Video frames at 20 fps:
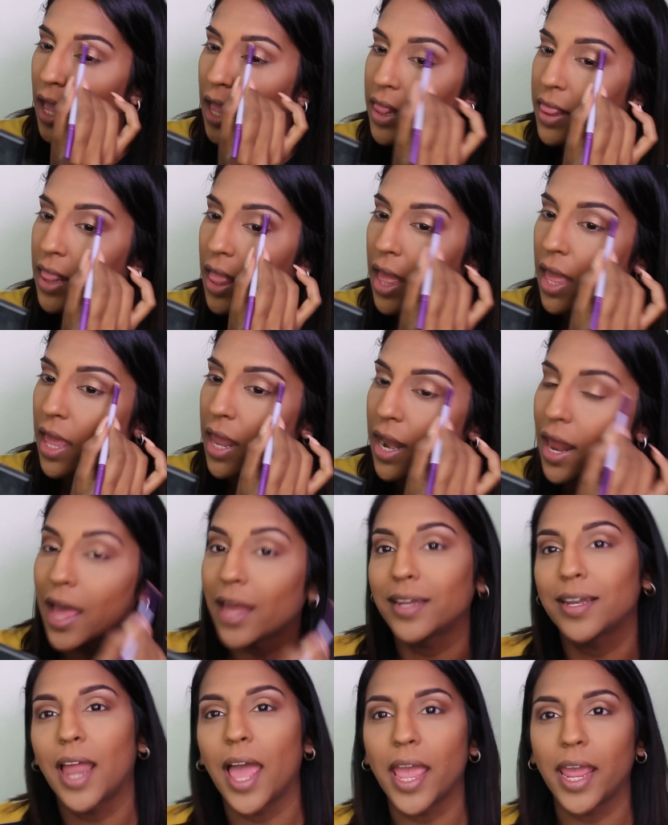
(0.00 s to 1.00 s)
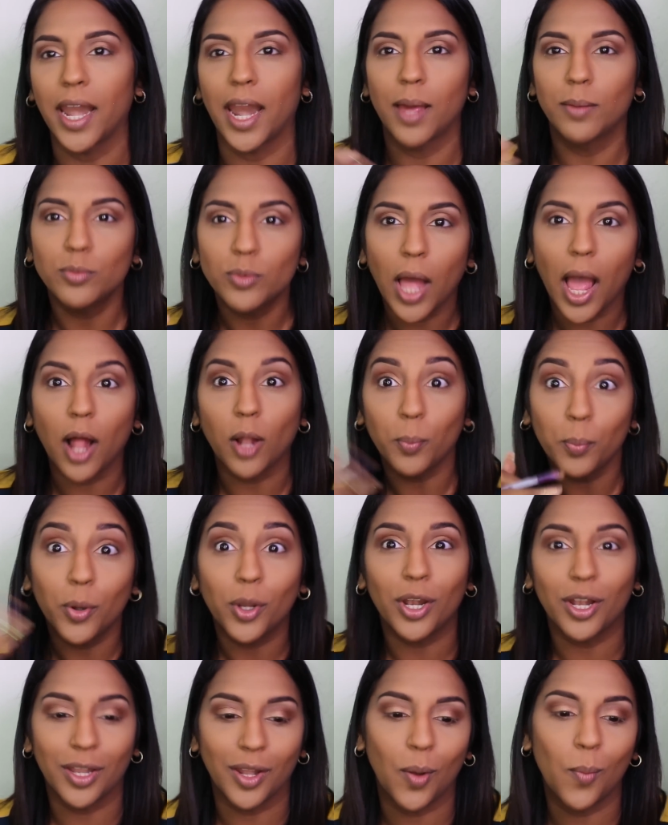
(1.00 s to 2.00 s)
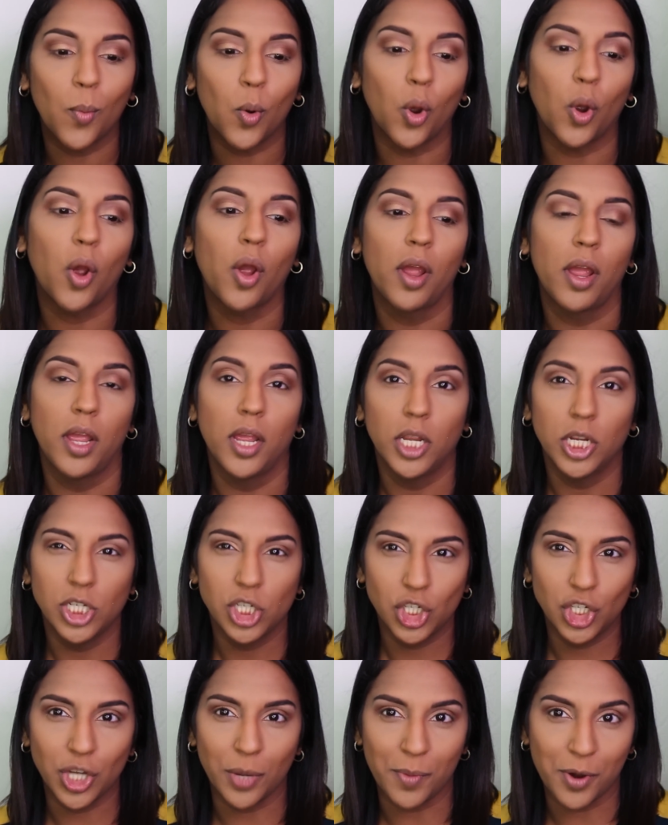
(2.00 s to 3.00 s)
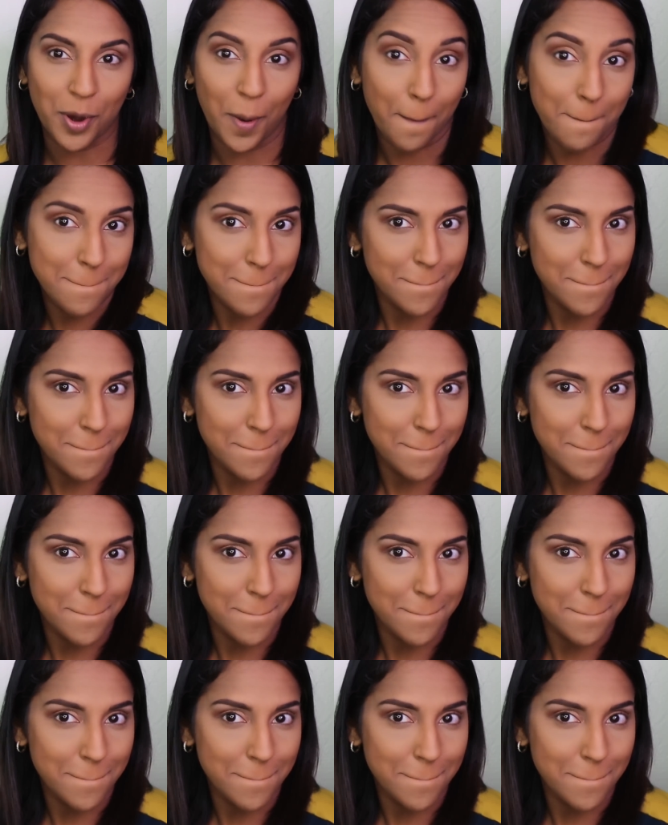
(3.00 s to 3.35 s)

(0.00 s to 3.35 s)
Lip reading: and then at night I'll put a little more shimmer.